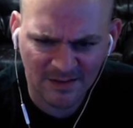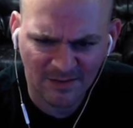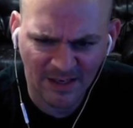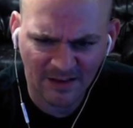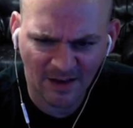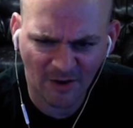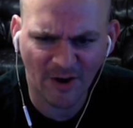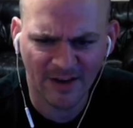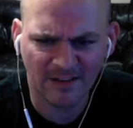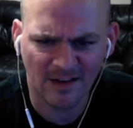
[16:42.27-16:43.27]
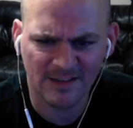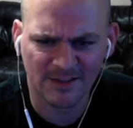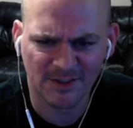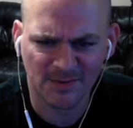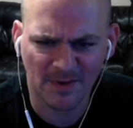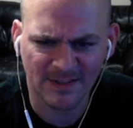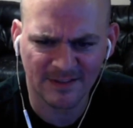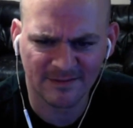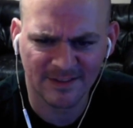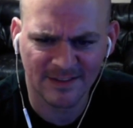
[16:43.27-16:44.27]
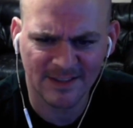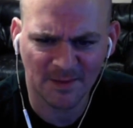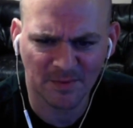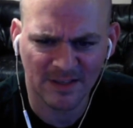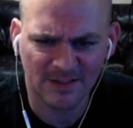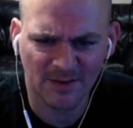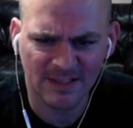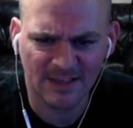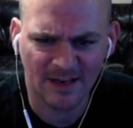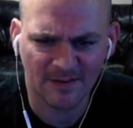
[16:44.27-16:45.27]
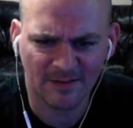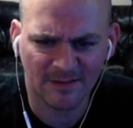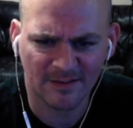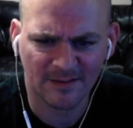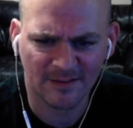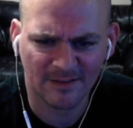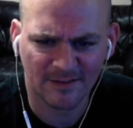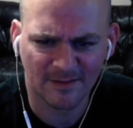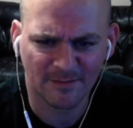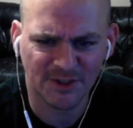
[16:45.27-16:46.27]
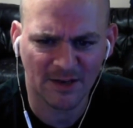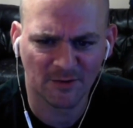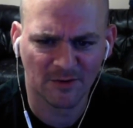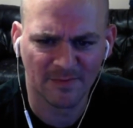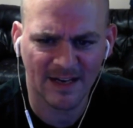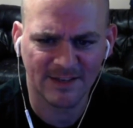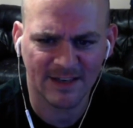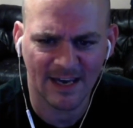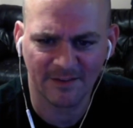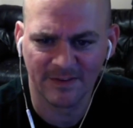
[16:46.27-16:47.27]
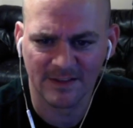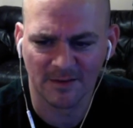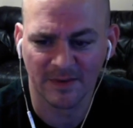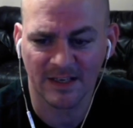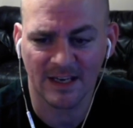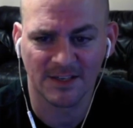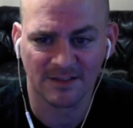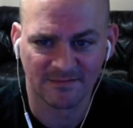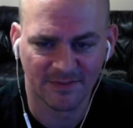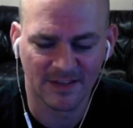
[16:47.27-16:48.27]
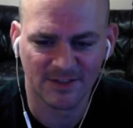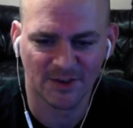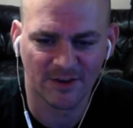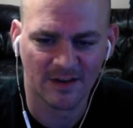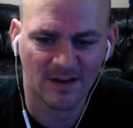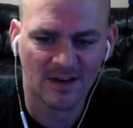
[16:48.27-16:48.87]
Right? Oh no, he does. It just wasn't in place. So he's got general, magic, and physical mitigation for this turn.